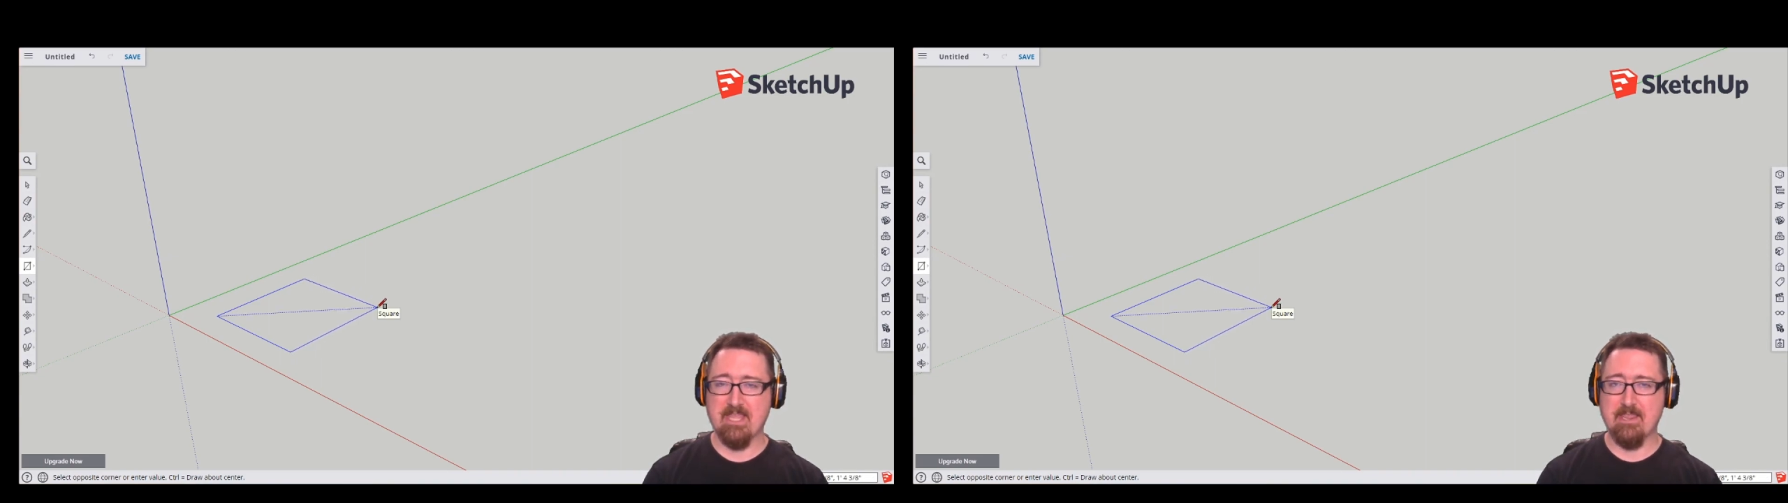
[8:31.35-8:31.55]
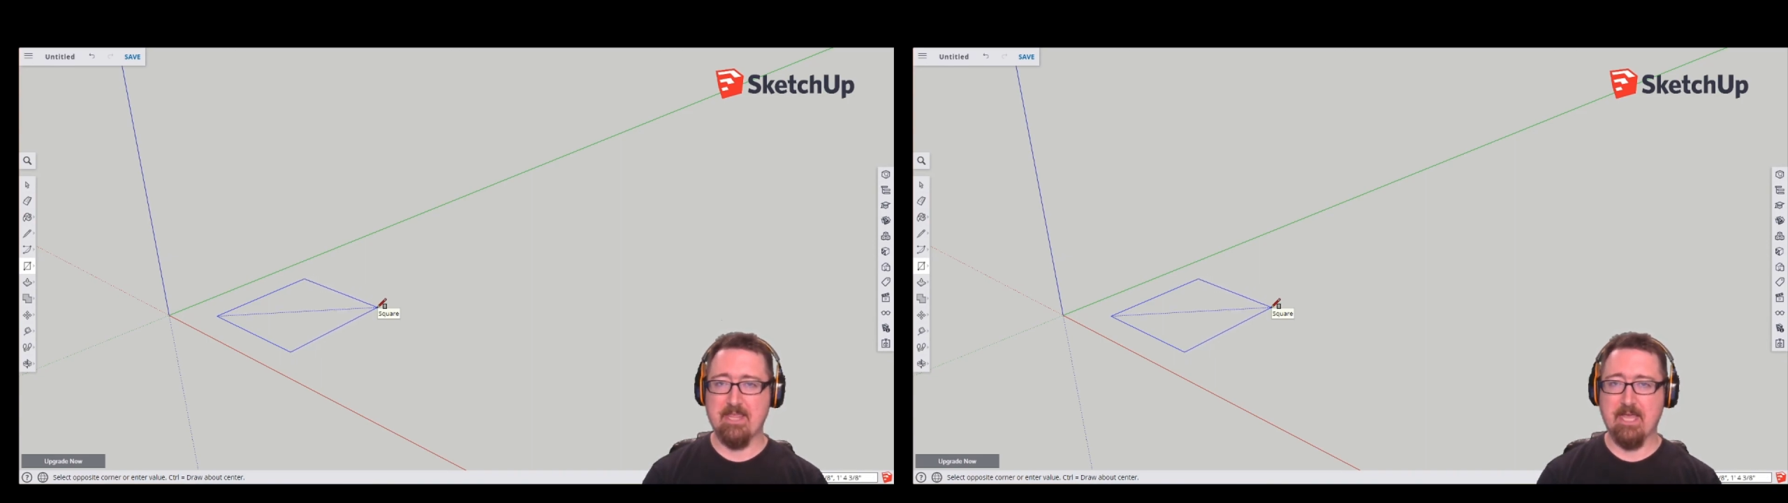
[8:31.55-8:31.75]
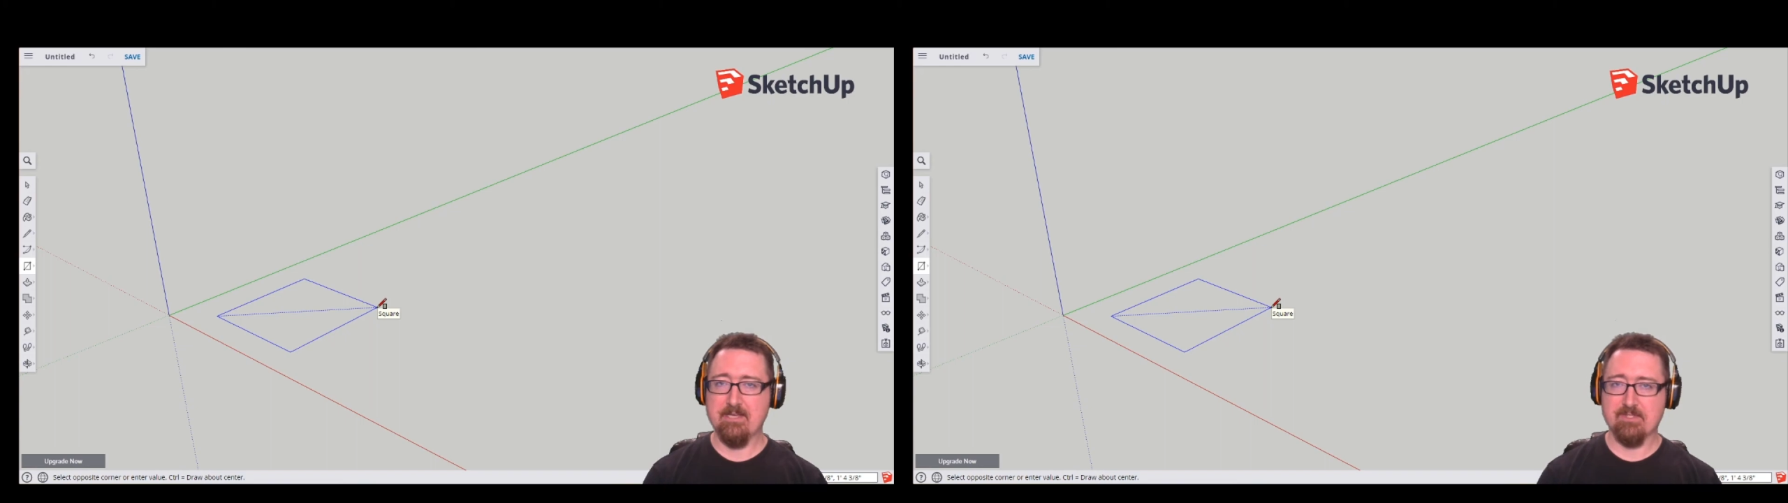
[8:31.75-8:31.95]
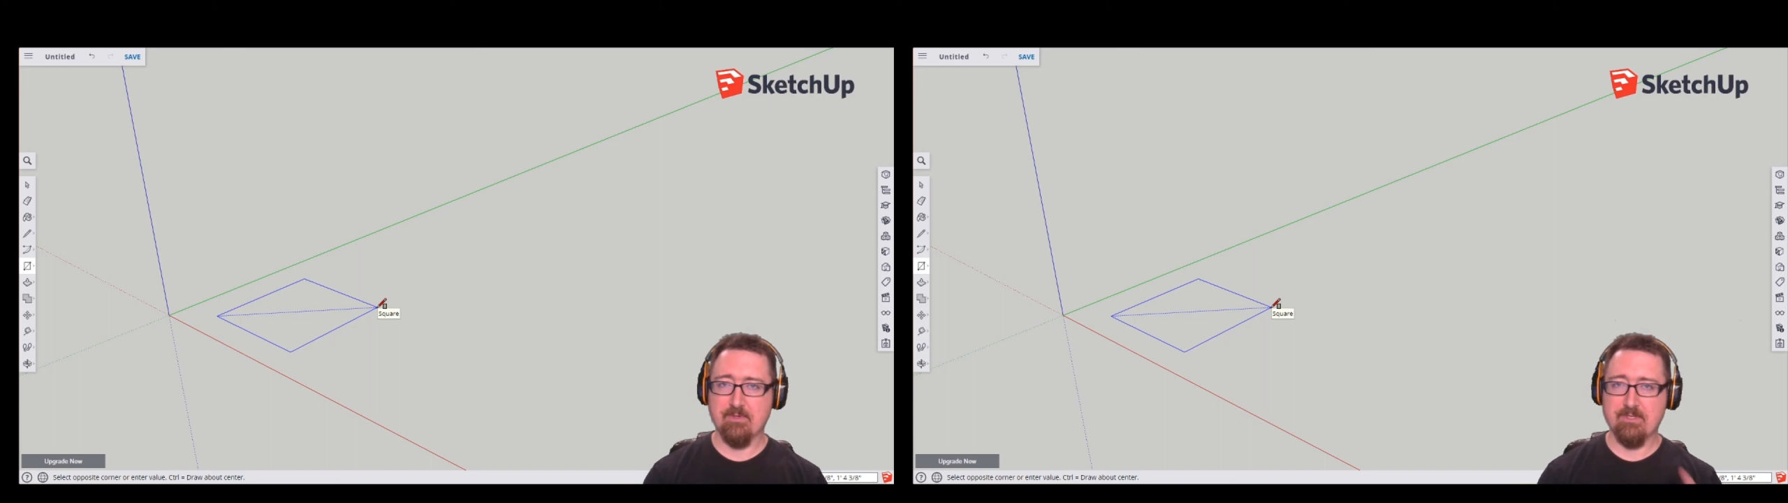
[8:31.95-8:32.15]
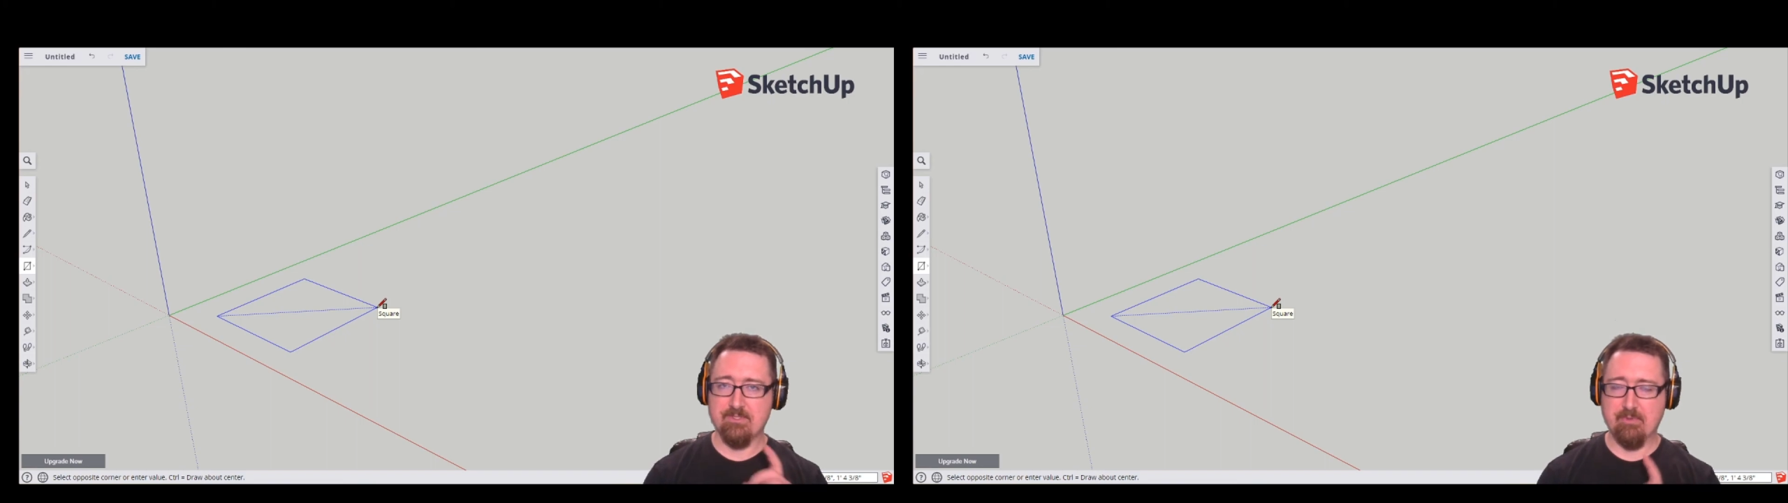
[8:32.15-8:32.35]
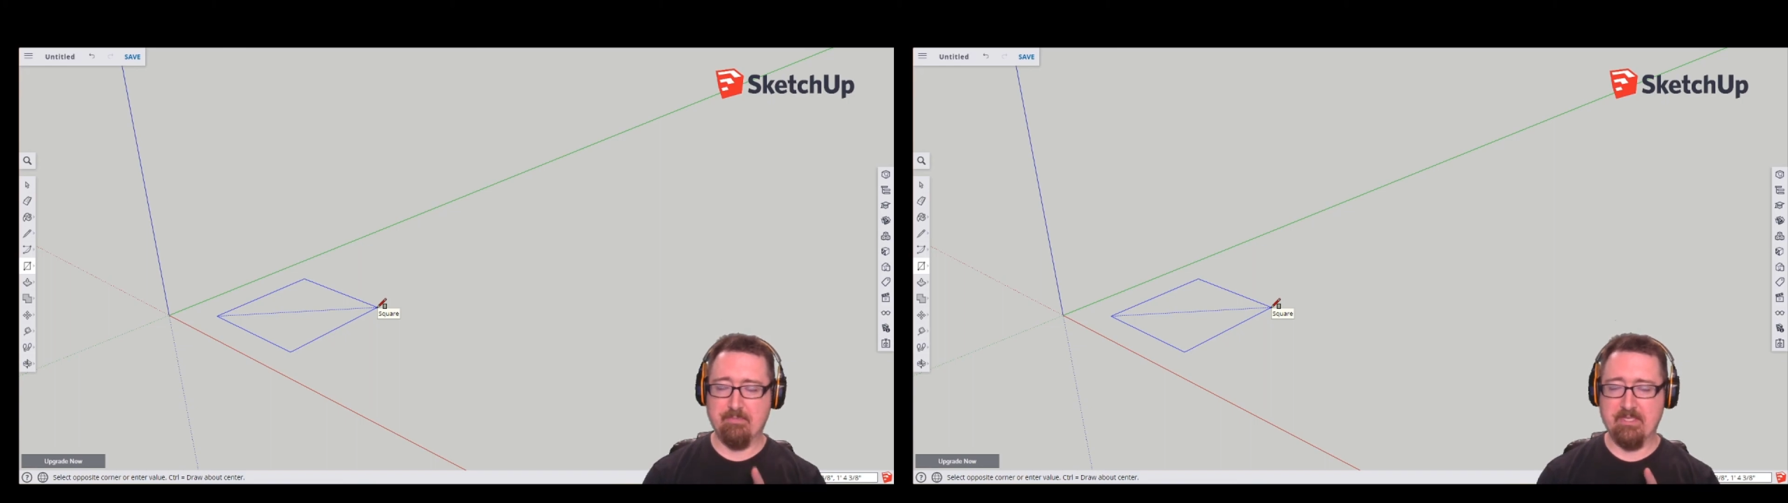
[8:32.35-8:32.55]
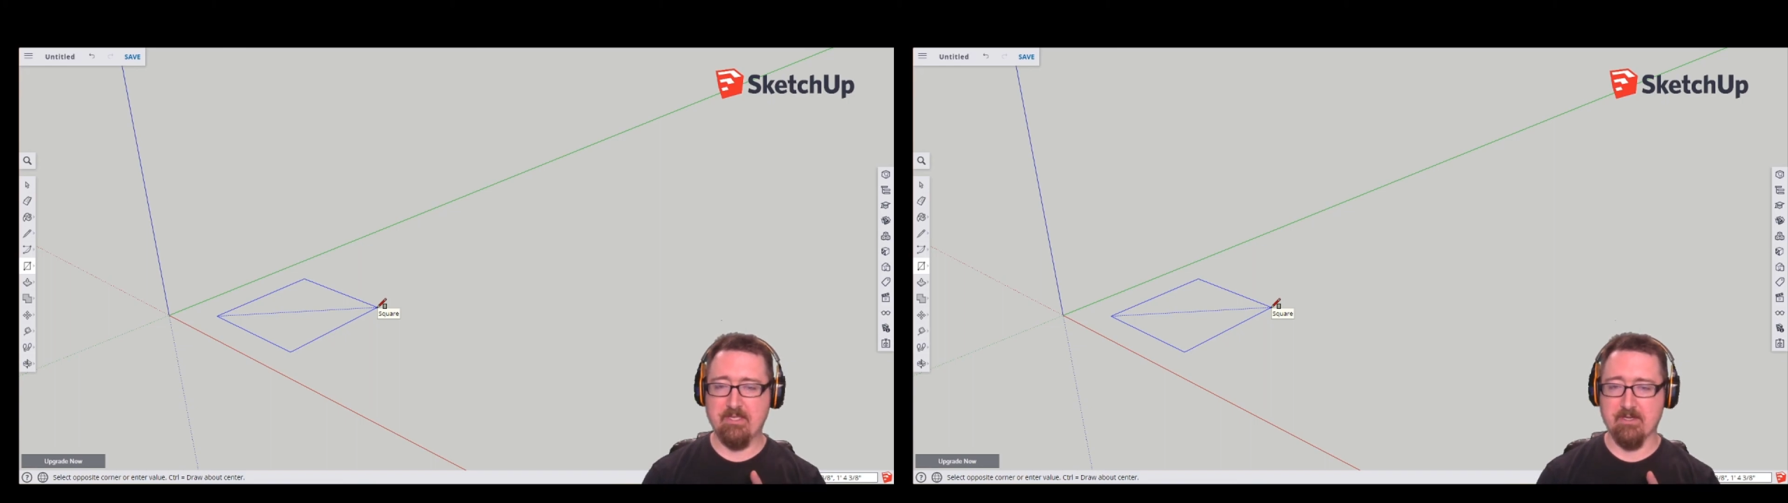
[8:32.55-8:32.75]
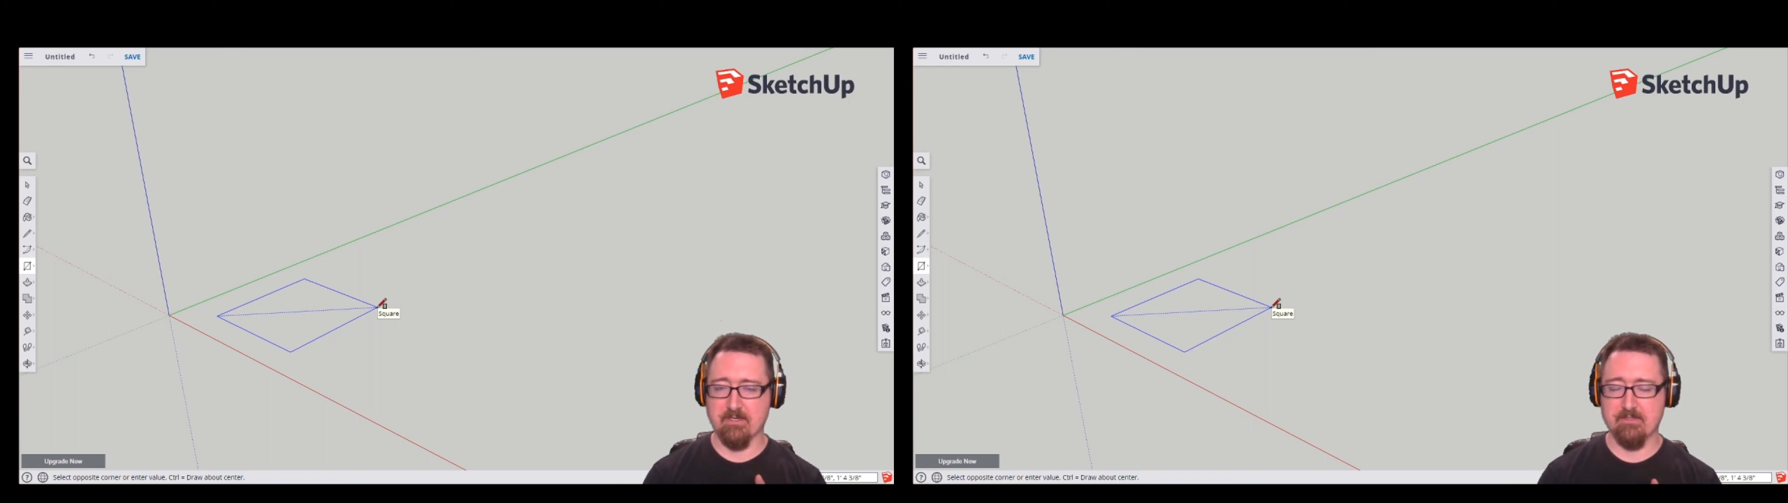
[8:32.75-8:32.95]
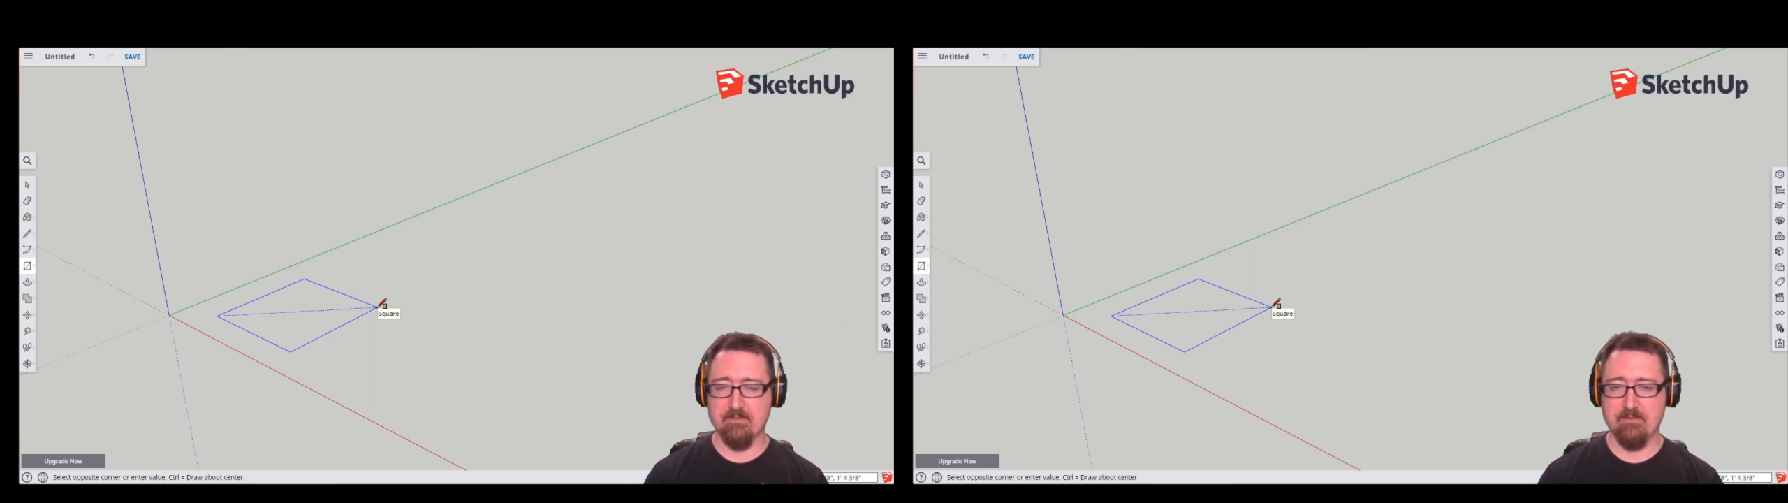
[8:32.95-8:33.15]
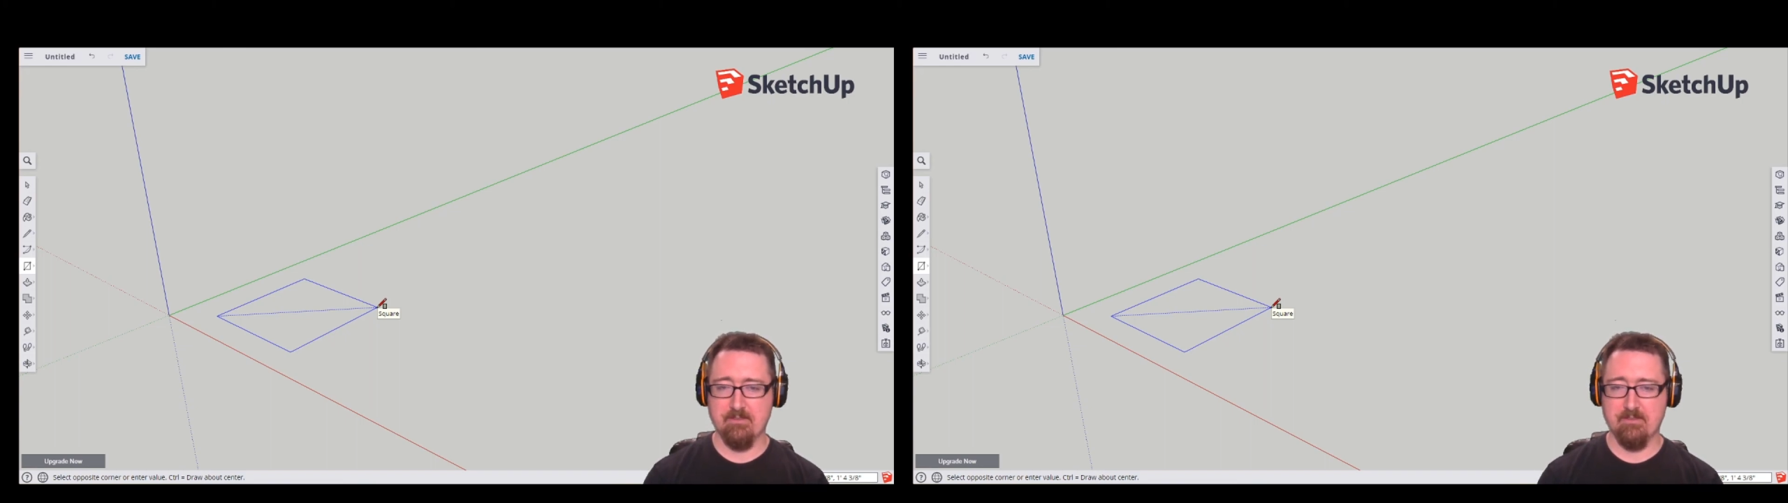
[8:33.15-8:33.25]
That is going to appear